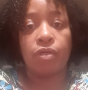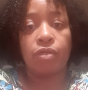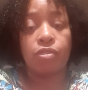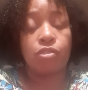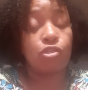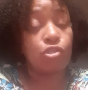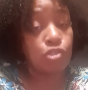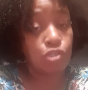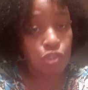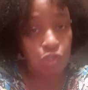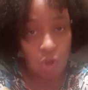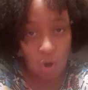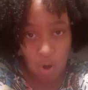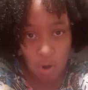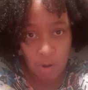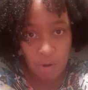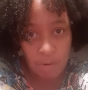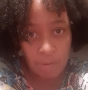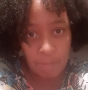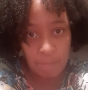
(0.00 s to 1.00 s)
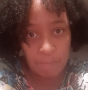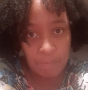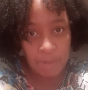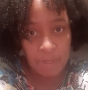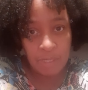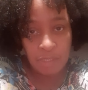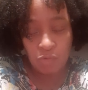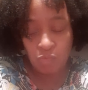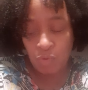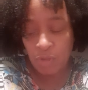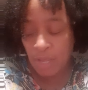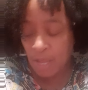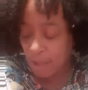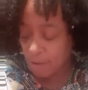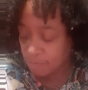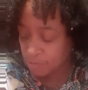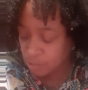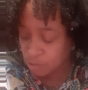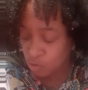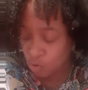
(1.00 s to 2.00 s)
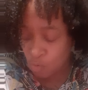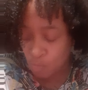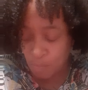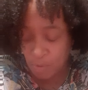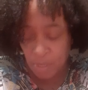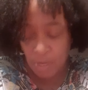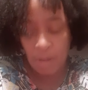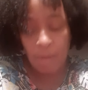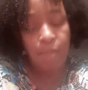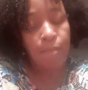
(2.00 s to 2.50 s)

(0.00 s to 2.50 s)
to start because we have so many